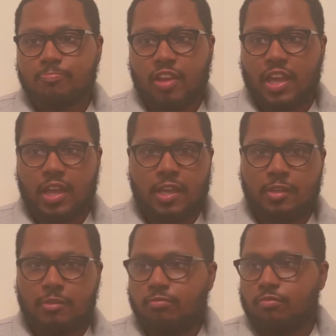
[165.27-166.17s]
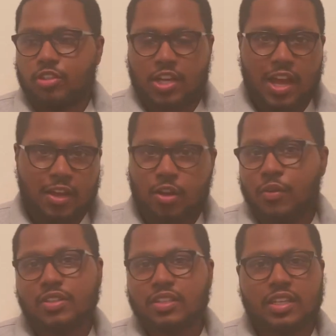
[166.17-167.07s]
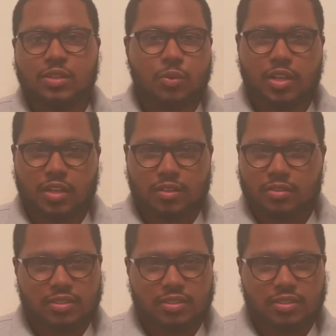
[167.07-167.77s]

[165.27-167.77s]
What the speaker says: And Chicago isn't either one of those.